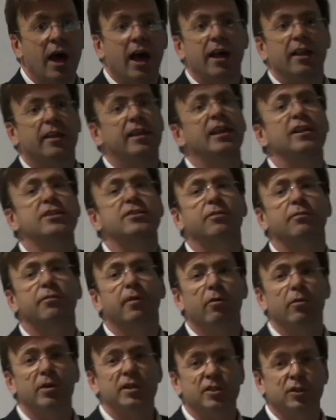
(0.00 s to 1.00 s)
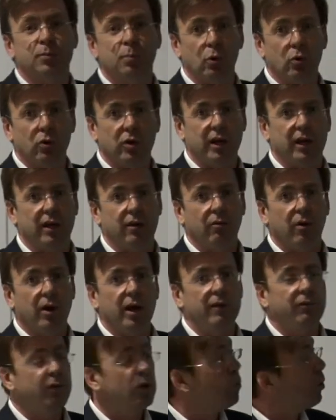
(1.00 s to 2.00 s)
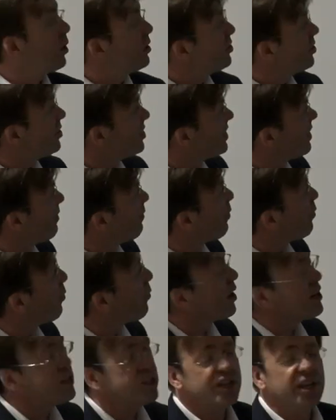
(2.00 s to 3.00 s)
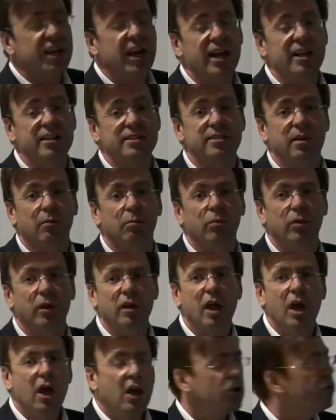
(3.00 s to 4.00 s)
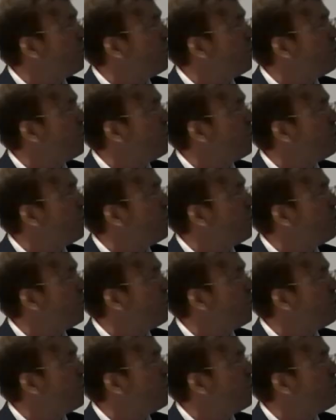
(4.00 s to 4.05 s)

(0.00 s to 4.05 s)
things are very spooky, right? If you want to differentiate something, you